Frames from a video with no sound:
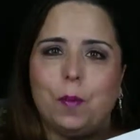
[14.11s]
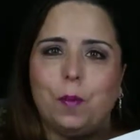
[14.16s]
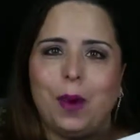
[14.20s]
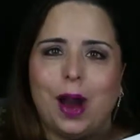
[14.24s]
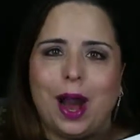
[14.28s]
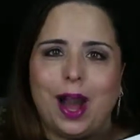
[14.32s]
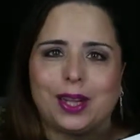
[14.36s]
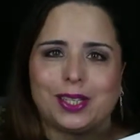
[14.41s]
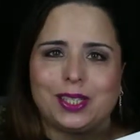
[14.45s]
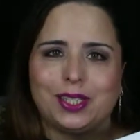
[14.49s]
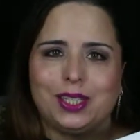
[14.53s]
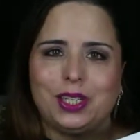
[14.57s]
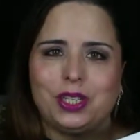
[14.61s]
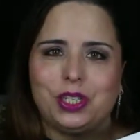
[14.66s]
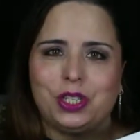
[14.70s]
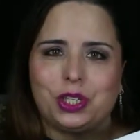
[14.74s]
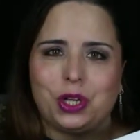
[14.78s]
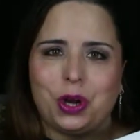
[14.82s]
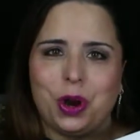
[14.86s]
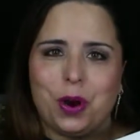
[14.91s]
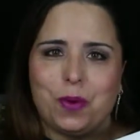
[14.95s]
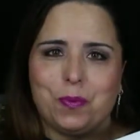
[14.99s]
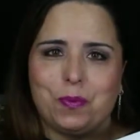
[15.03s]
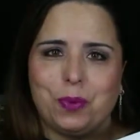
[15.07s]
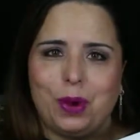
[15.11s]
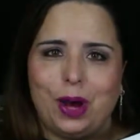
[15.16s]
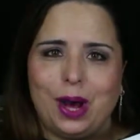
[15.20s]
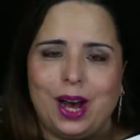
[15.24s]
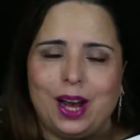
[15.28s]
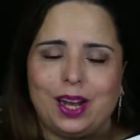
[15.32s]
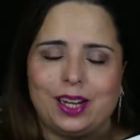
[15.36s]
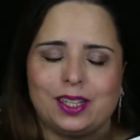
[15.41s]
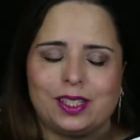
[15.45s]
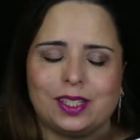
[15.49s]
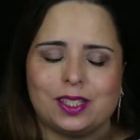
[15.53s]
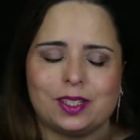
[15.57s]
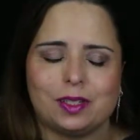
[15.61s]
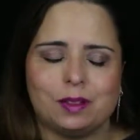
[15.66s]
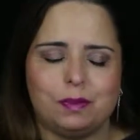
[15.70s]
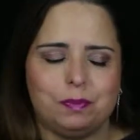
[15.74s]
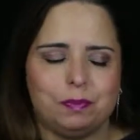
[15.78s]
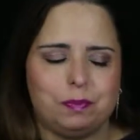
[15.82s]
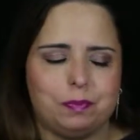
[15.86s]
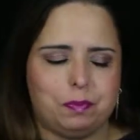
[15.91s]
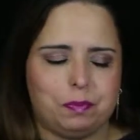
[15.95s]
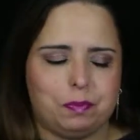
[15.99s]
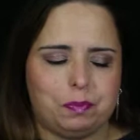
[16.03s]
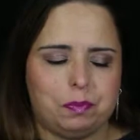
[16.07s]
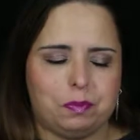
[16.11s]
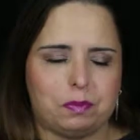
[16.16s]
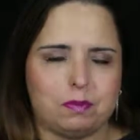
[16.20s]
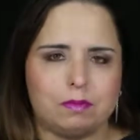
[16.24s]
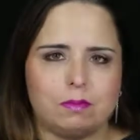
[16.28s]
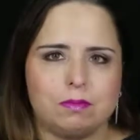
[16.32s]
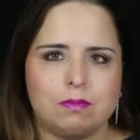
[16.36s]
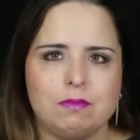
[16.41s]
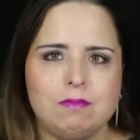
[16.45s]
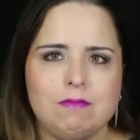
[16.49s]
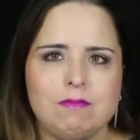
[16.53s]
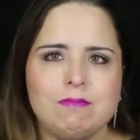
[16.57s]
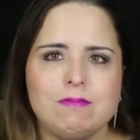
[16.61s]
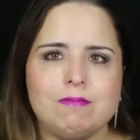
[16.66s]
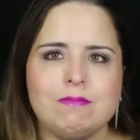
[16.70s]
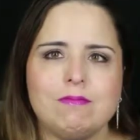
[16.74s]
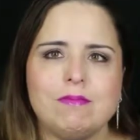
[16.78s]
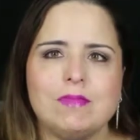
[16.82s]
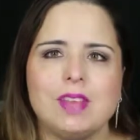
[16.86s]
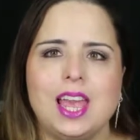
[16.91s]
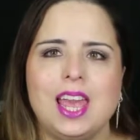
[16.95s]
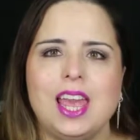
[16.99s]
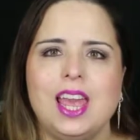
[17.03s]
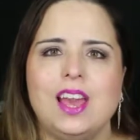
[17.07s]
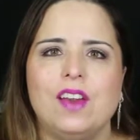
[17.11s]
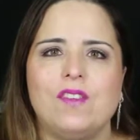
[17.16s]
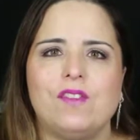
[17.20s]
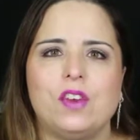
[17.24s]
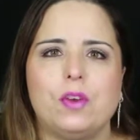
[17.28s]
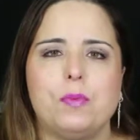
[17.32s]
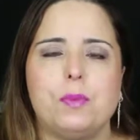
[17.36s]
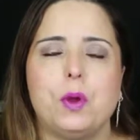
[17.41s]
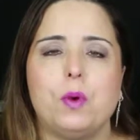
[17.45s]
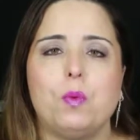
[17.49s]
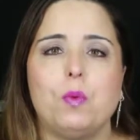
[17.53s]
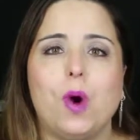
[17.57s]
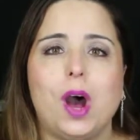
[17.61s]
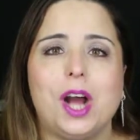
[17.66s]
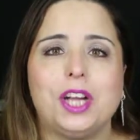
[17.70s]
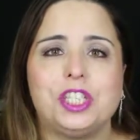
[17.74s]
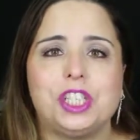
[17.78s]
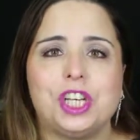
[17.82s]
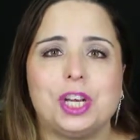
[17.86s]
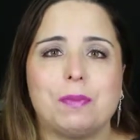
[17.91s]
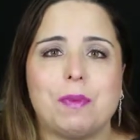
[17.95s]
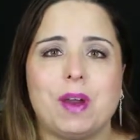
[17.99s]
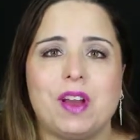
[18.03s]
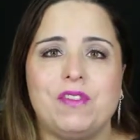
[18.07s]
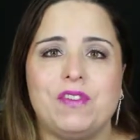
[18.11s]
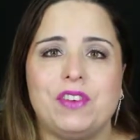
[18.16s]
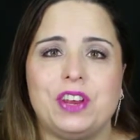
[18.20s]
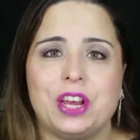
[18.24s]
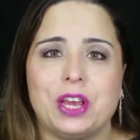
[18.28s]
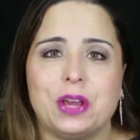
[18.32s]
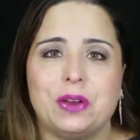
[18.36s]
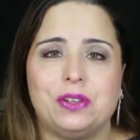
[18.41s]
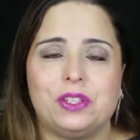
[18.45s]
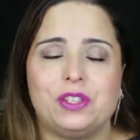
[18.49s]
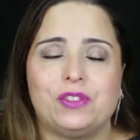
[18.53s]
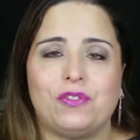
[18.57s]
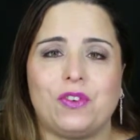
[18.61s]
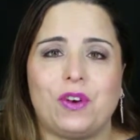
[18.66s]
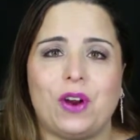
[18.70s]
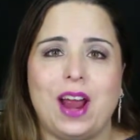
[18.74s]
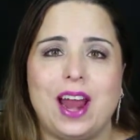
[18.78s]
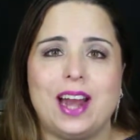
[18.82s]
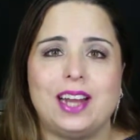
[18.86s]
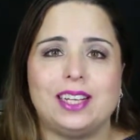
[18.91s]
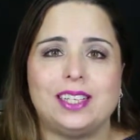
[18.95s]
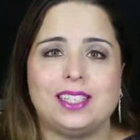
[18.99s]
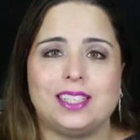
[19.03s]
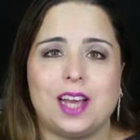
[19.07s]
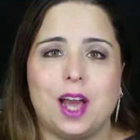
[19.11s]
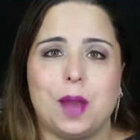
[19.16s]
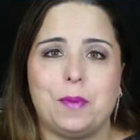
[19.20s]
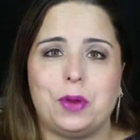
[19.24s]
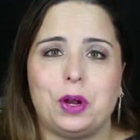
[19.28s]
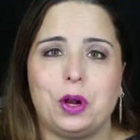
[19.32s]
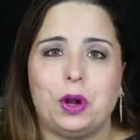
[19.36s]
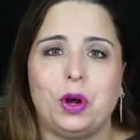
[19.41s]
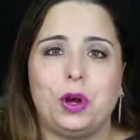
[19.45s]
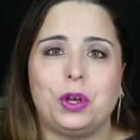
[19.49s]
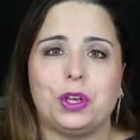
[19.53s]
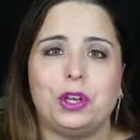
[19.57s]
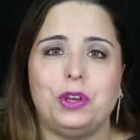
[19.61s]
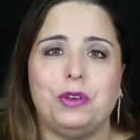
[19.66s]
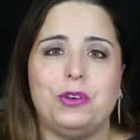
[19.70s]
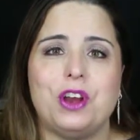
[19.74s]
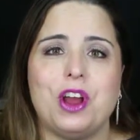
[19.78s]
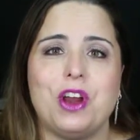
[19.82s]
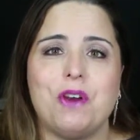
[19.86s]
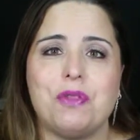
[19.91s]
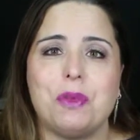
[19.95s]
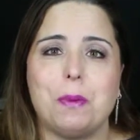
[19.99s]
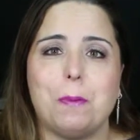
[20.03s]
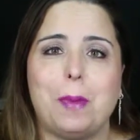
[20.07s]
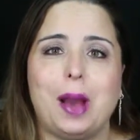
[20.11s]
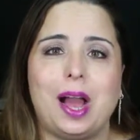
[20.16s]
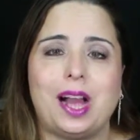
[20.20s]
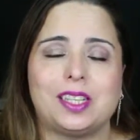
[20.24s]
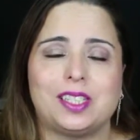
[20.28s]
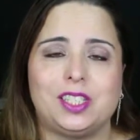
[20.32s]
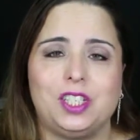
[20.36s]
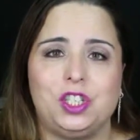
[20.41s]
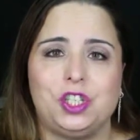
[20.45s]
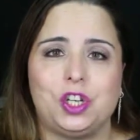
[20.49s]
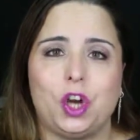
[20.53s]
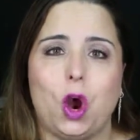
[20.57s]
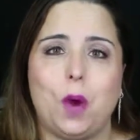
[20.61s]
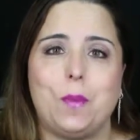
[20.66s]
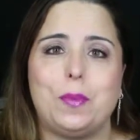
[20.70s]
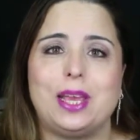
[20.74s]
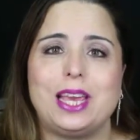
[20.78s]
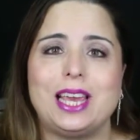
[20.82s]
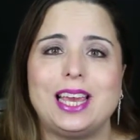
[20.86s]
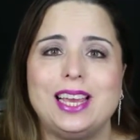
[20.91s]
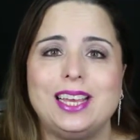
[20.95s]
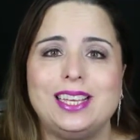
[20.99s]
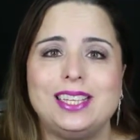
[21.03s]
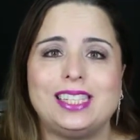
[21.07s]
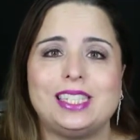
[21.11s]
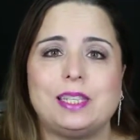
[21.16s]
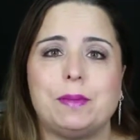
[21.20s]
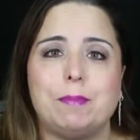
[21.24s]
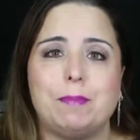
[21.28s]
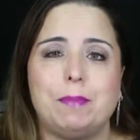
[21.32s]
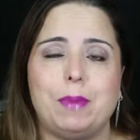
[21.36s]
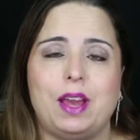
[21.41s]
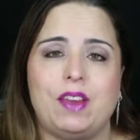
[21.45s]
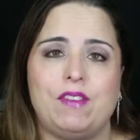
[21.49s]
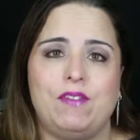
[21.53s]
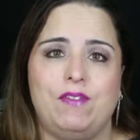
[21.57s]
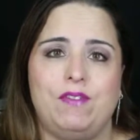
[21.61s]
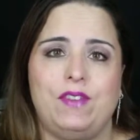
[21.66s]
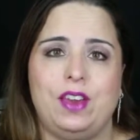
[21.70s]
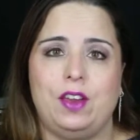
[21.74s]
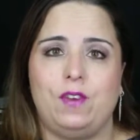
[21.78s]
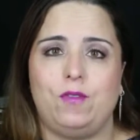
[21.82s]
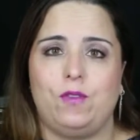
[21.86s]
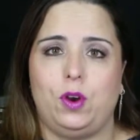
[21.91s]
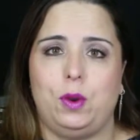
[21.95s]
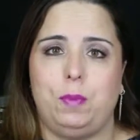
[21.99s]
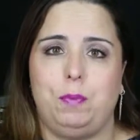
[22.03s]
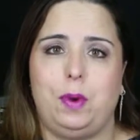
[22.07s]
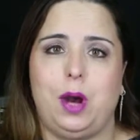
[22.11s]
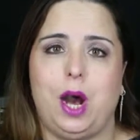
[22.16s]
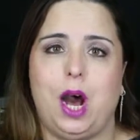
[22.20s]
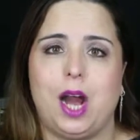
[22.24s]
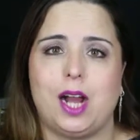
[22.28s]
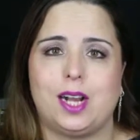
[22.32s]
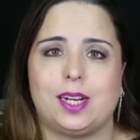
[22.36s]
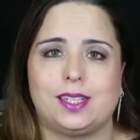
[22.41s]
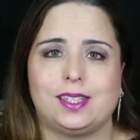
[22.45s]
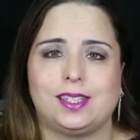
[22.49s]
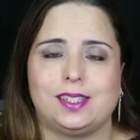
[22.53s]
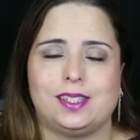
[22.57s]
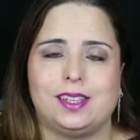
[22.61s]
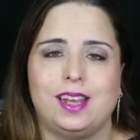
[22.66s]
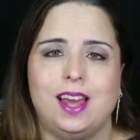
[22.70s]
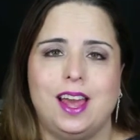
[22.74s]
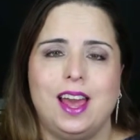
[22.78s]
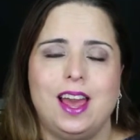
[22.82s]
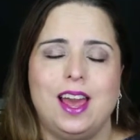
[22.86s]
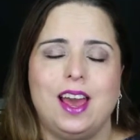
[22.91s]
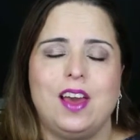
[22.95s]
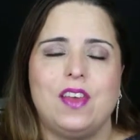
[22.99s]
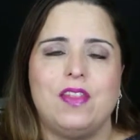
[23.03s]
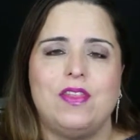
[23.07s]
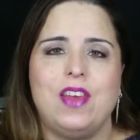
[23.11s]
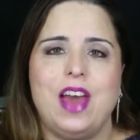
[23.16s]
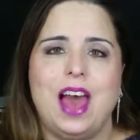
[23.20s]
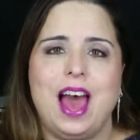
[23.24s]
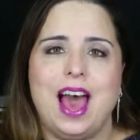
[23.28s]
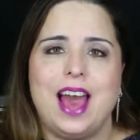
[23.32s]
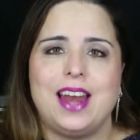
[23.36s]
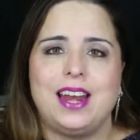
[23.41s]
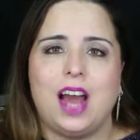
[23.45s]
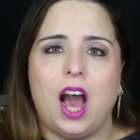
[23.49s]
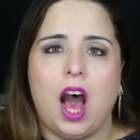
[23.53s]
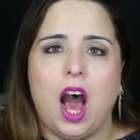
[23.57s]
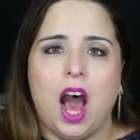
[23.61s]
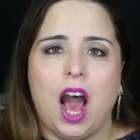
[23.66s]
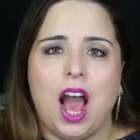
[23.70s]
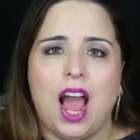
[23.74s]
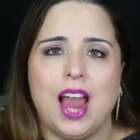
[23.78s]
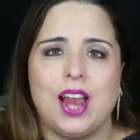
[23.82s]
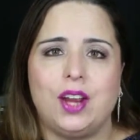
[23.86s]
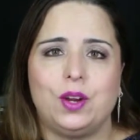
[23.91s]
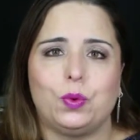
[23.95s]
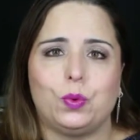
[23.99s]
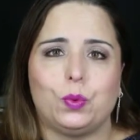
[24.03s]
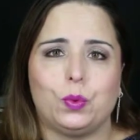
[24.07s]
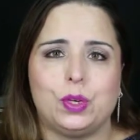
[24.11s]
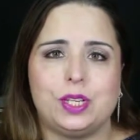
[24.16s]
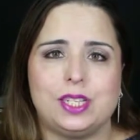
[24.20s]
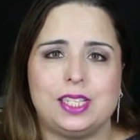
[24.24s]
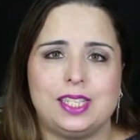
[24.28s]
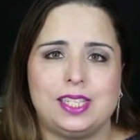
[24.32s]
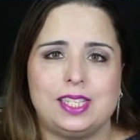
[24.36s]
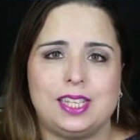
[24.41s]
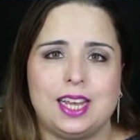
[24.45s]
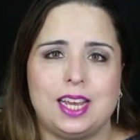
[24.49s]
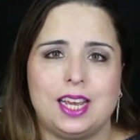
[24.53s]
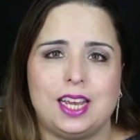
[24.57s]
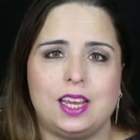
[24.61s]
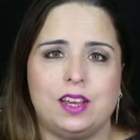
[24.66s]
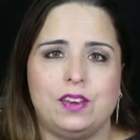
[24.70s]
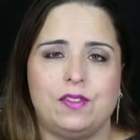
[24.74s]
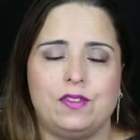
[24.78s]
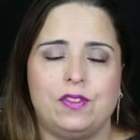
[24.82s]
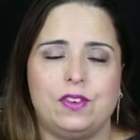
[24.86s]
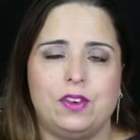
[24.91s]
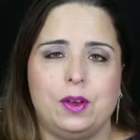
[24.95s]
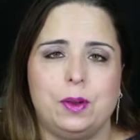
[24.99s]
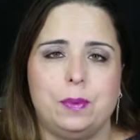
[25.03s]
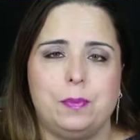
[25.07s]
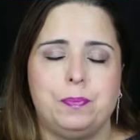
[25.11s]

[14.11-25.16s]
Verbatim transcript: Boxycharm box. If you've been watching my videos for any time at all, you know that Boxycharm is my favorite box that I receive.